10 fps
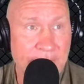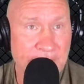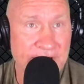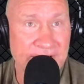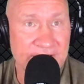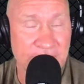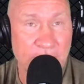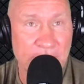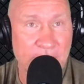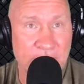But so
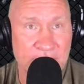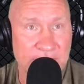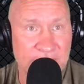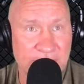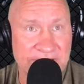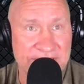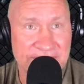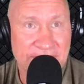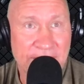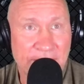we would go 2 days.
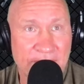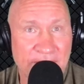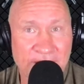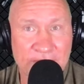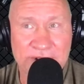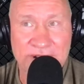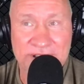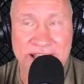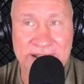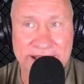But along with
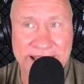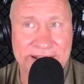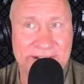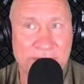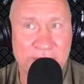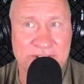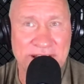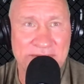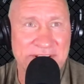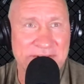that, again, the whole
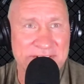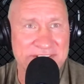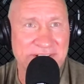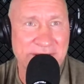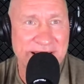team thing was okay.